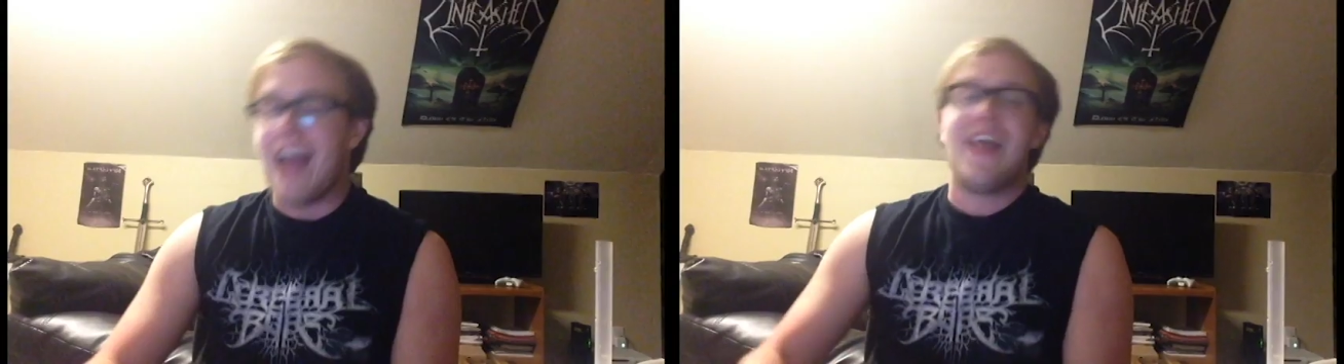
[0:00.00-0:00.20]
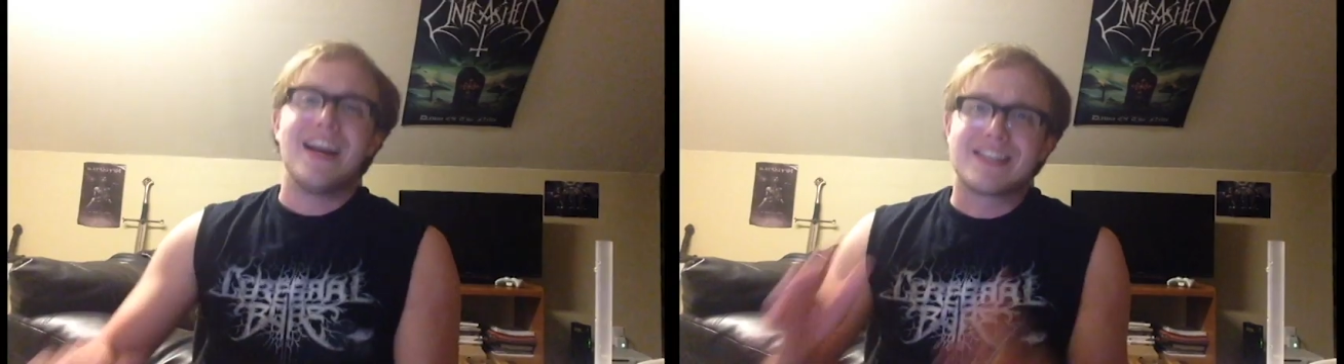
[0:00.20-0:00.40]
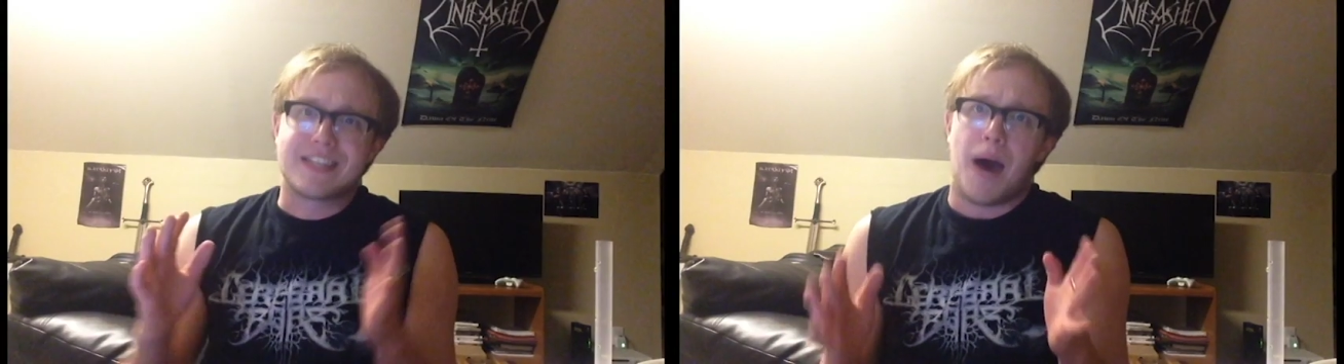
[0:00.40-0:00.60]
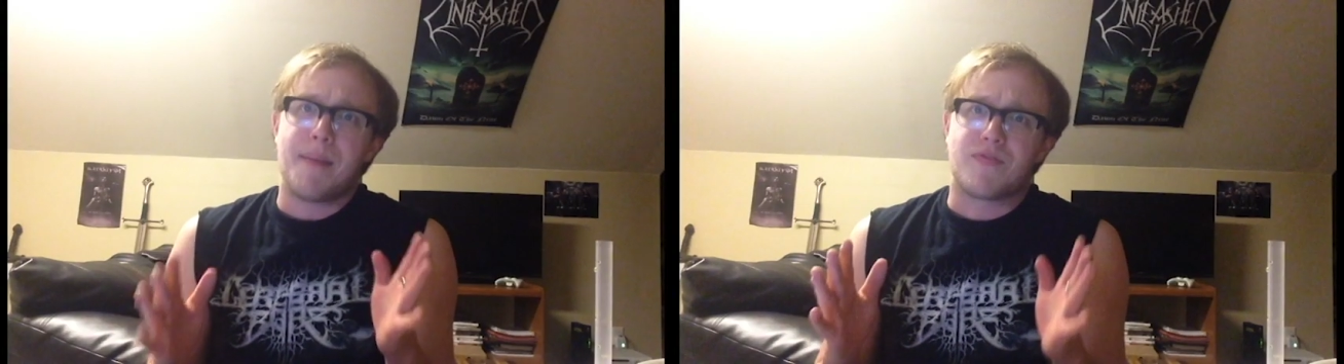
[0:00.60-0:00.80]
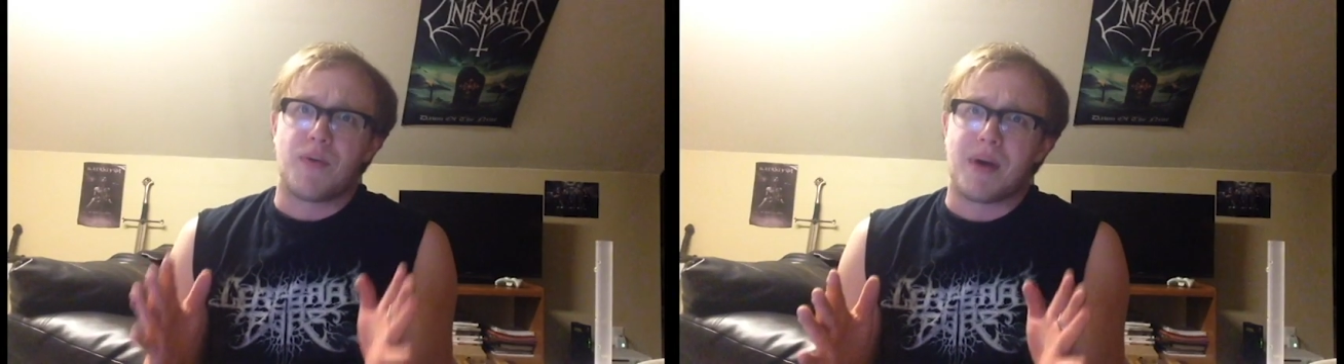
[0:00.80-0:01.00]
And that is
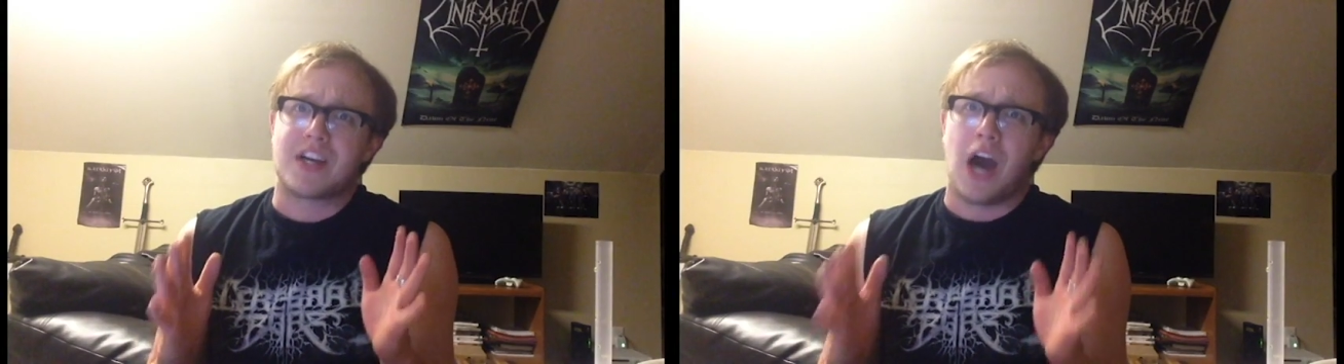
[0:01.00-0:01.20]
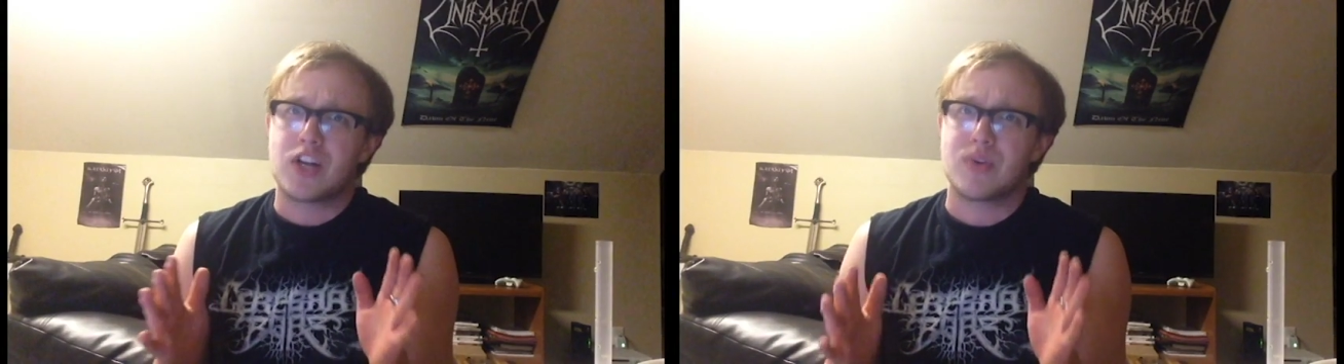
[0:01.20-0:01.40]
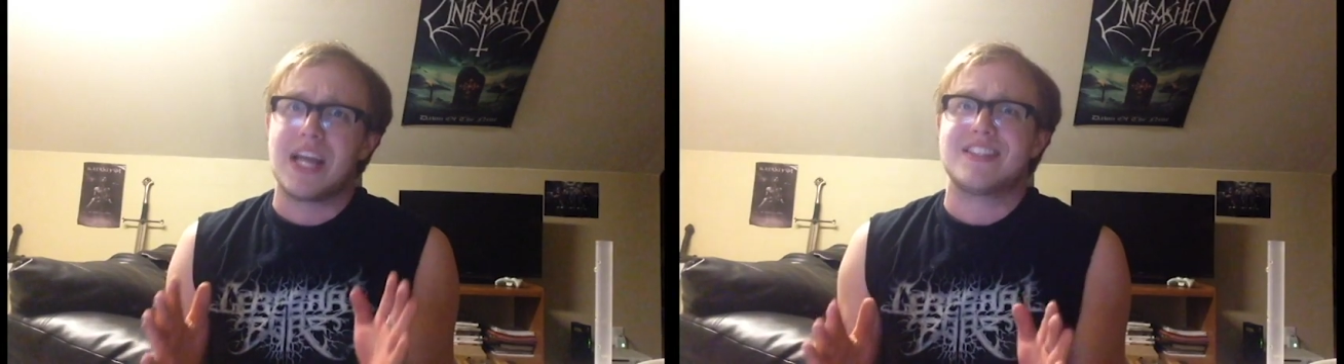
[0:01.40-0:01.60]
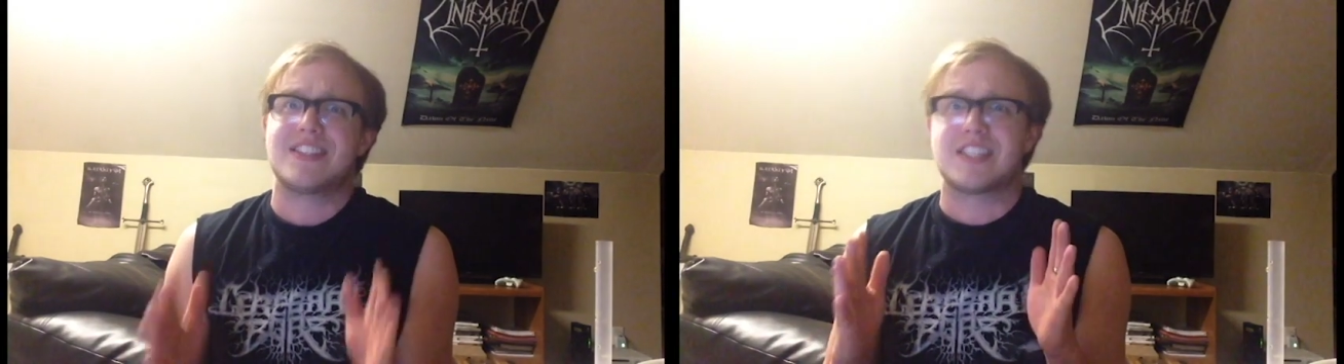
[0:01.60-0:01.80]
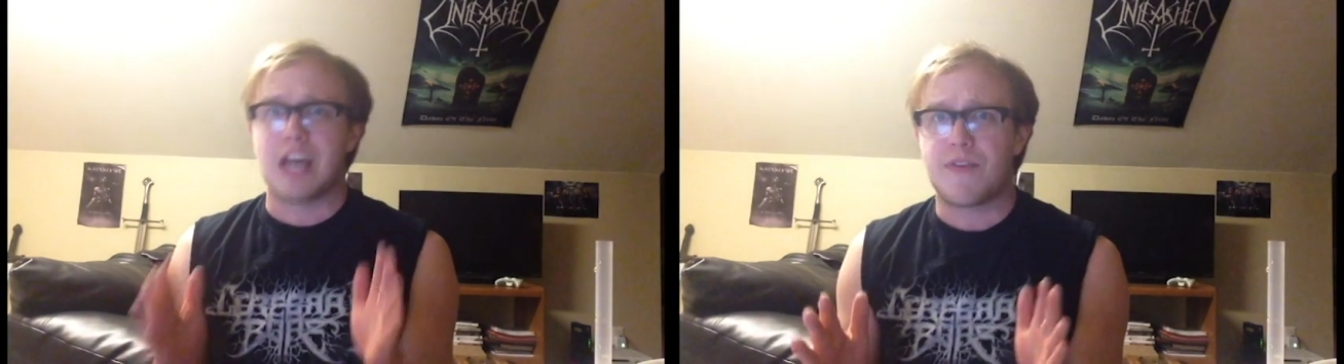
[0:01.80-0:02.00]
coming from a country
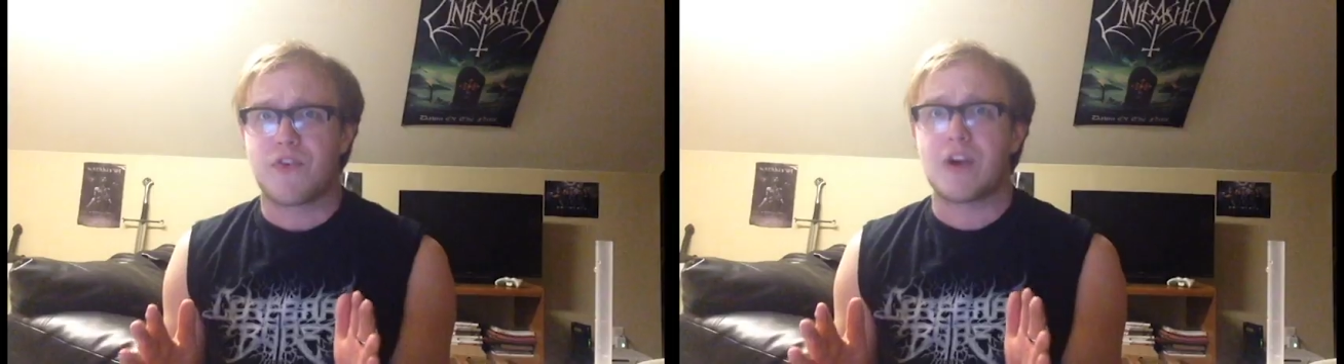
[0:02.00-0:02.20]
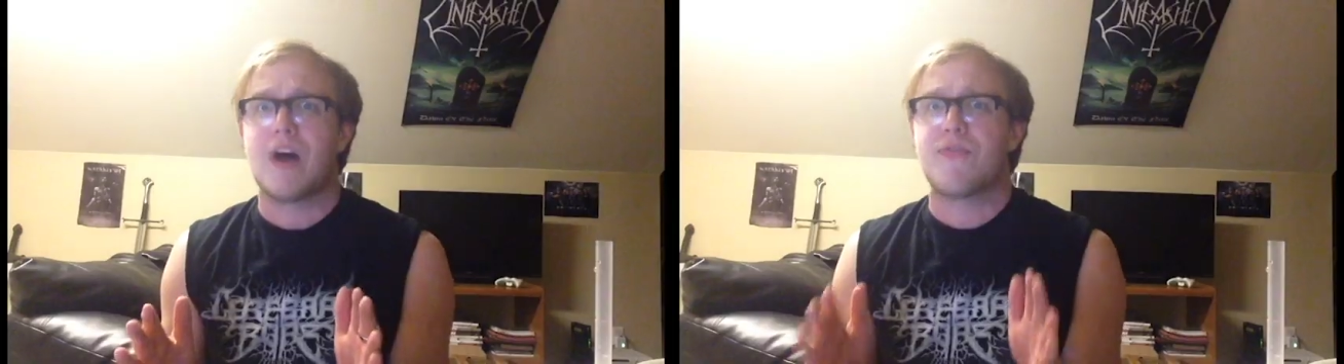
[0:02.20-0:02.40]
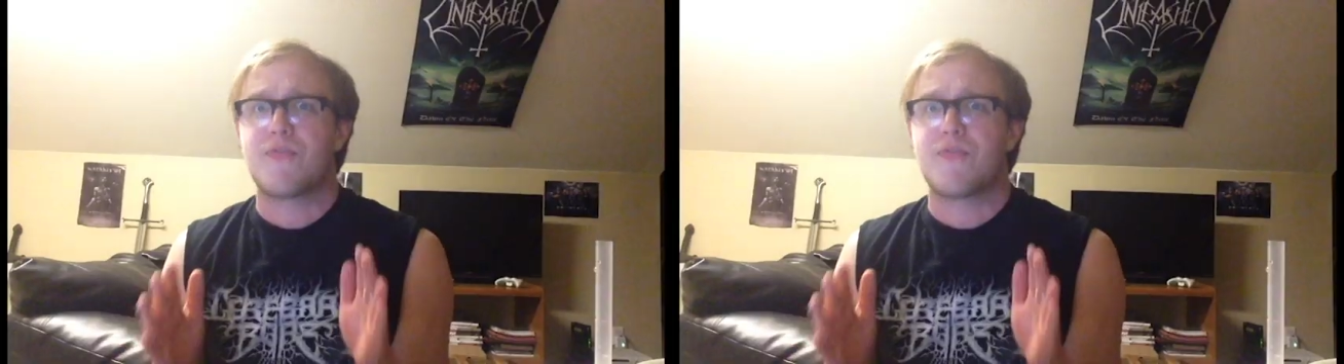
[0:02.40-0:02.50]
that suffered a